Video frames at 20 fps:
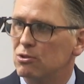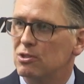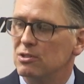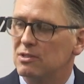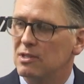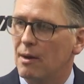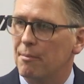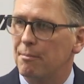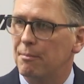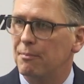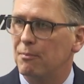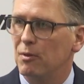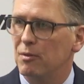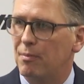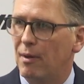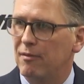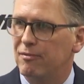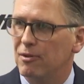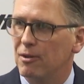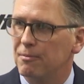is up with
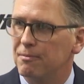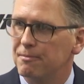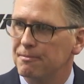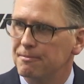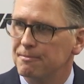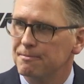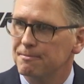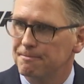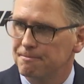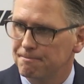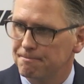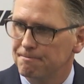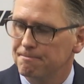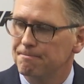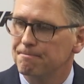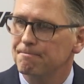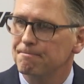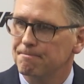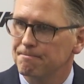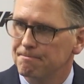Buffalo. Oh, oh yeah,
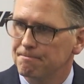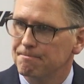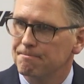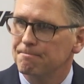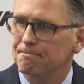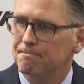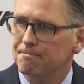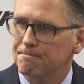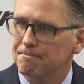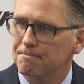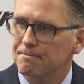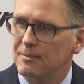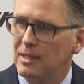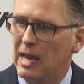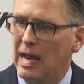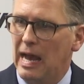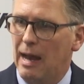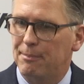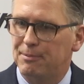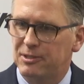
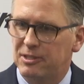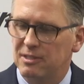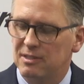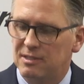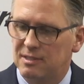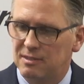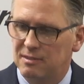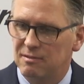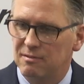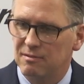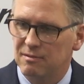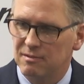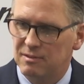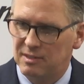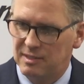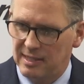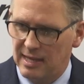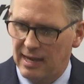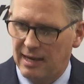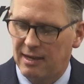yeah, sorry. is yeah.
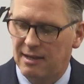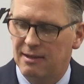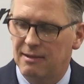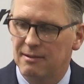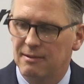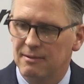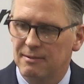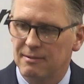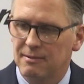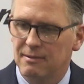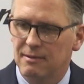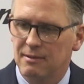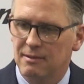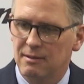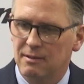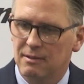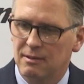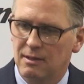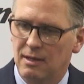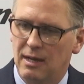sick.
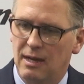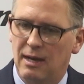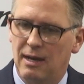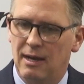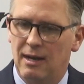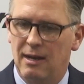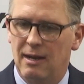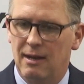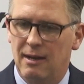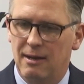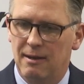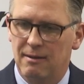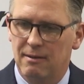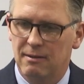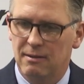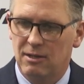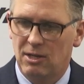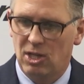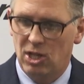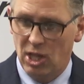Uh,
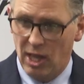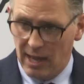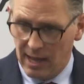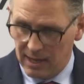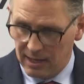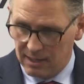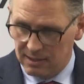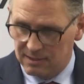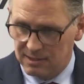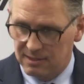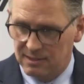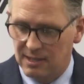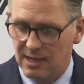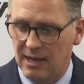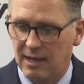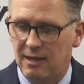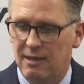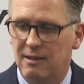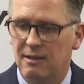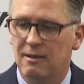Clegg is
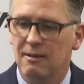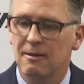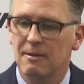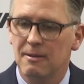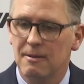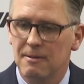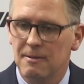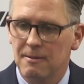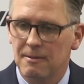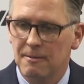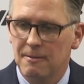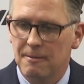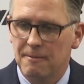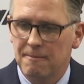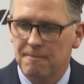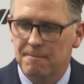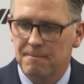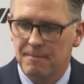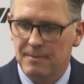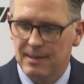sick.
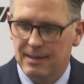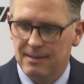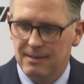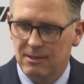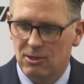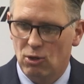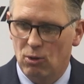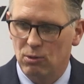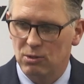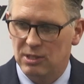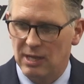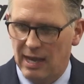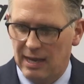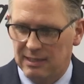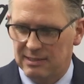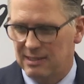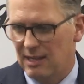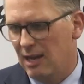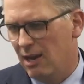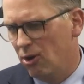
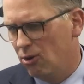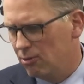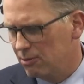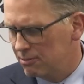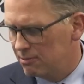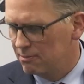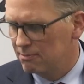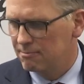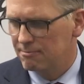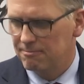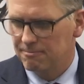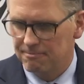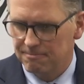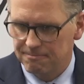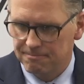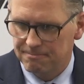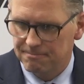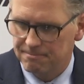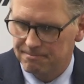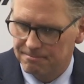Kozak's out
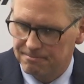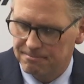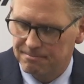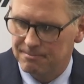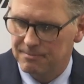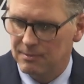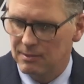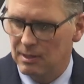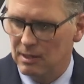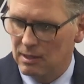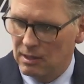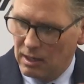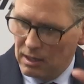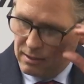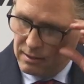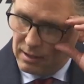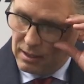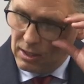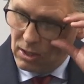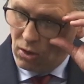
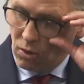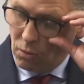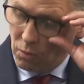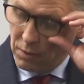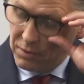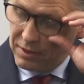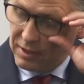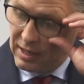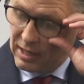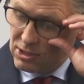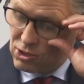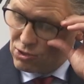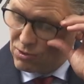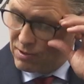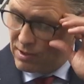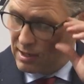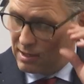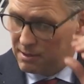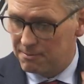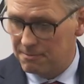you know, with an
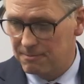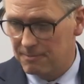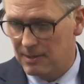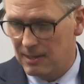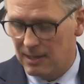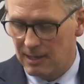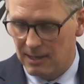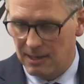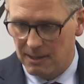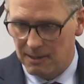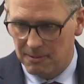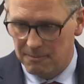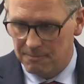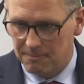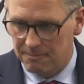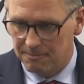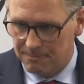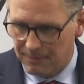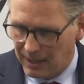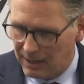injury,
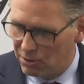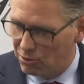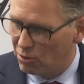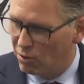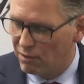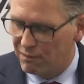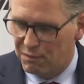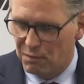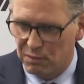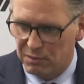um, I don't know if